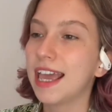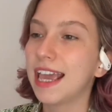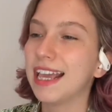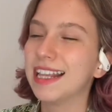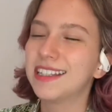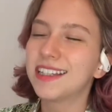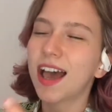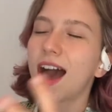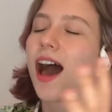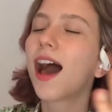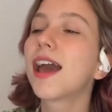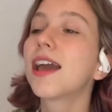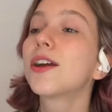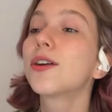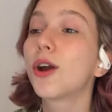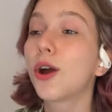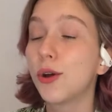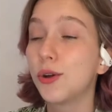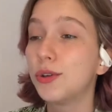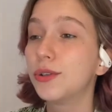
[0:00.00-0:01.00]

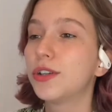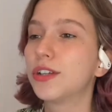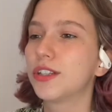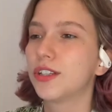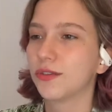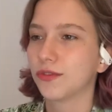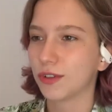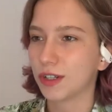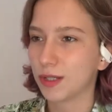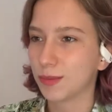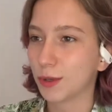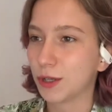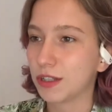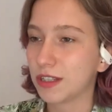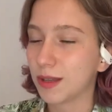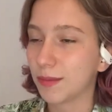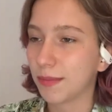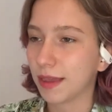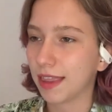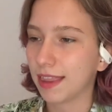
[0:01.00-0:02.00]
entire onus of
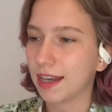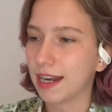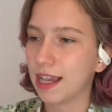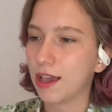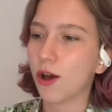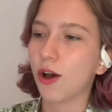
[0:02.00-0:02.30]
responsibility